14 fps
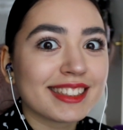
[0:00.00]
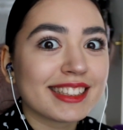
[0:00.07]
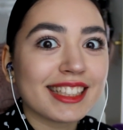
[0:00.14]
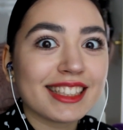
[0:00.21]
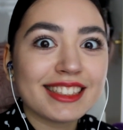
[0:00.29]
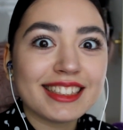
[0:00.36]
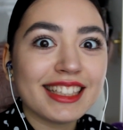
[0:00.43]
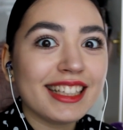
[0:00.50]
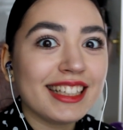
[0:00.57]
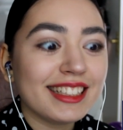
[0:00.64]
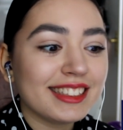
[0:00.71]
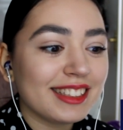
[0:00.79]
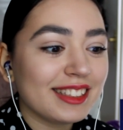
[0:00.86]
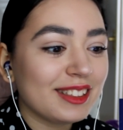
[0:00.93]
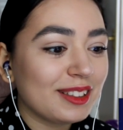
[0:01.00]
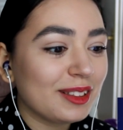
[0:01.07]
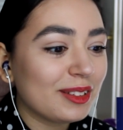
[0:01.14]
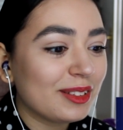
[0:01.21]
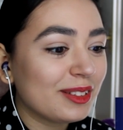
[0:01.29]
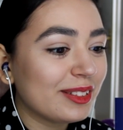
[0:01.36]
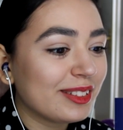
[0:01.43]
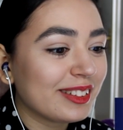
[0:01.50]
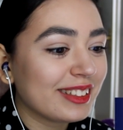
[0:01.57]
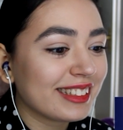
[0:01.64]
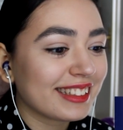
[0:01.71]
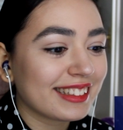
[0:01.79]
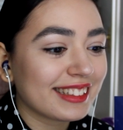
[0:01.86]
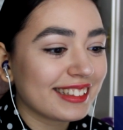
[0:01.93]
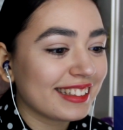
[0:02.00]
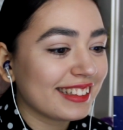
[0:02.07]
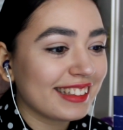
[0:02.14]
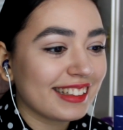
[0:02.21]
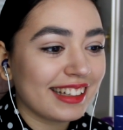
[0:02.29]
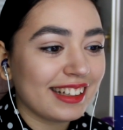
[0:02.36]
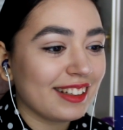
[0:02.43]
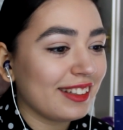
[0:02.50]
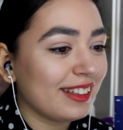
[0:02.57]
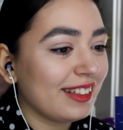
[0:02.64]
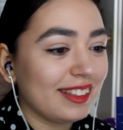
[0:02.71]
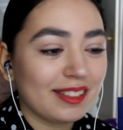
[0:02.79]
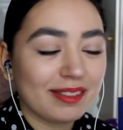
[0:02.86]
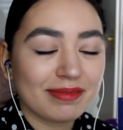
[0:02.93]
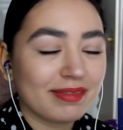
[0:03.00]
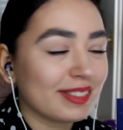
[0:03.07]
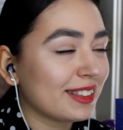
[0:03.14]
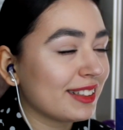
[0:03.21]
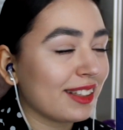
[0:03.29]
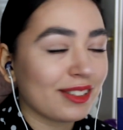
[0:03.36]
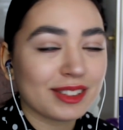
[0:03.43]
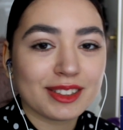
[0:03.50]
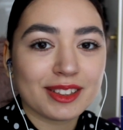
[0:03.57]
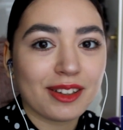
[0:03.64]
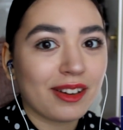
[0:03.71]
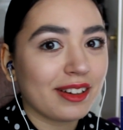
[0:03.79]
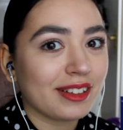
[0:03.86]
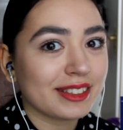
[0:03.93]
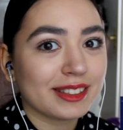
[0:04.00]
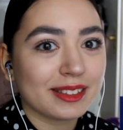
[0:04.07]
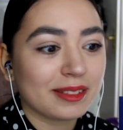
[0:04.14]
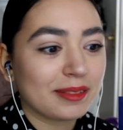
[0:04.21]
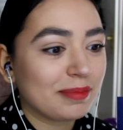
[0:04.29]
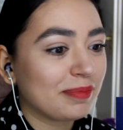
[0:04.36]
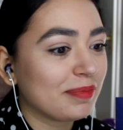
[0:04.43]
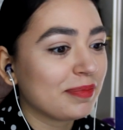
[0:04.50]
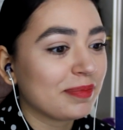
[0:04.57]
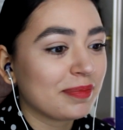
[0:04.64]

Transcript: Such easy tunes. Hearing you sounds so awesome.